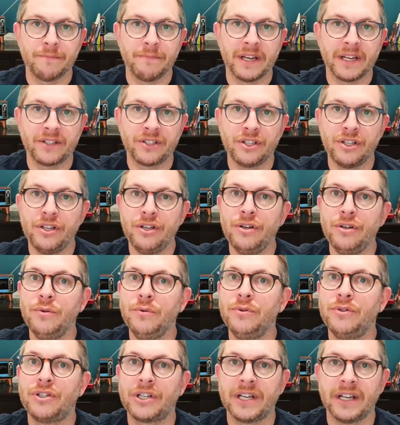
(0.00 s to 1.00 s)
makes
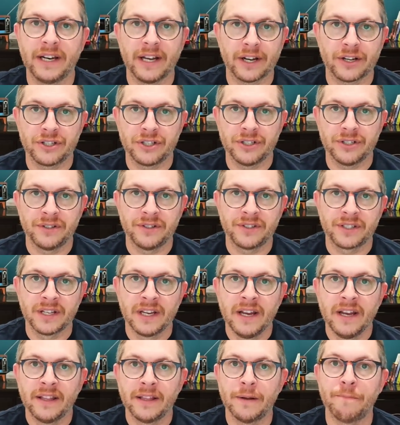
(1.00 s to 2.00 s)
huge connections
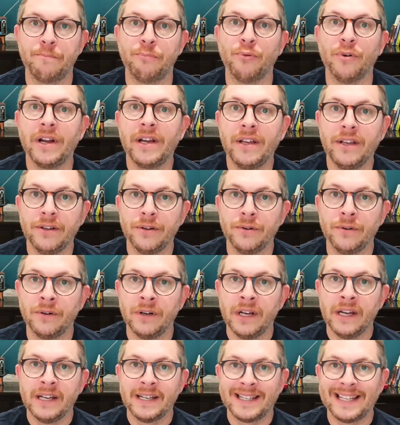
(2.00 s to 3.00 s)
that bring you